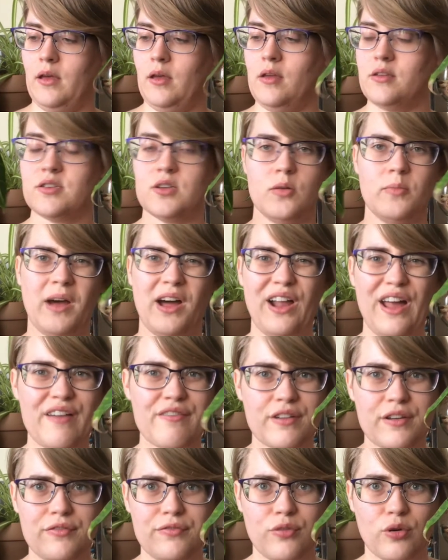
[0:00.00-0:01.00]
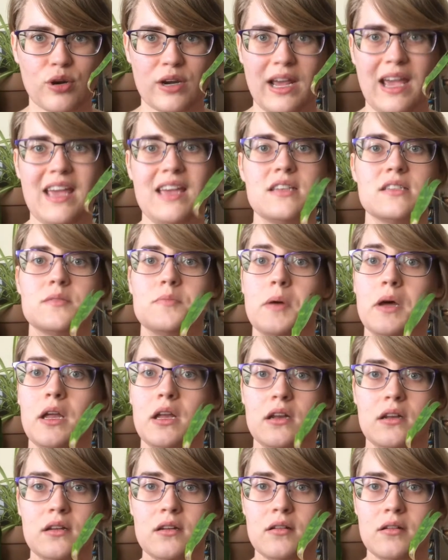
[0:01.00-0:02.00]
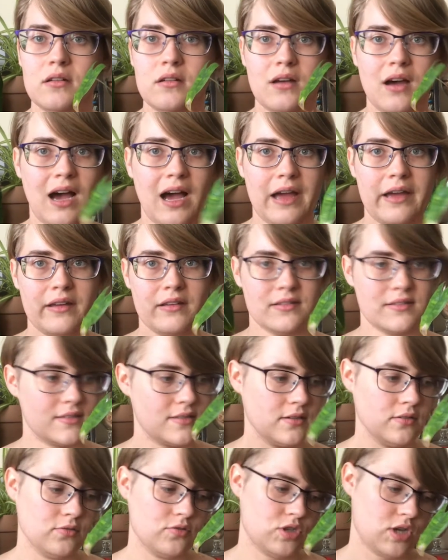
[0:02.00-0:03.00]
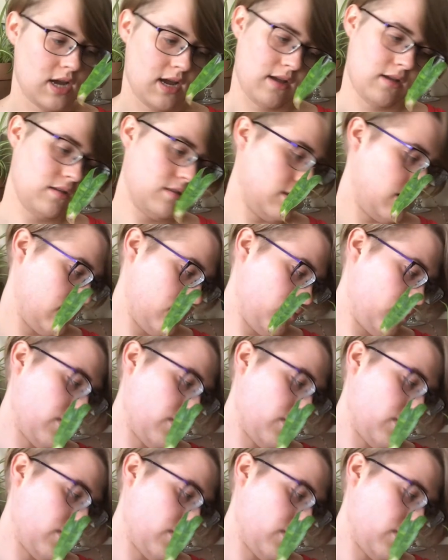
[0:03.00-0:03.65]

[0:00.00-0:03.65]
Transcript: So about every 4 days, but I still check them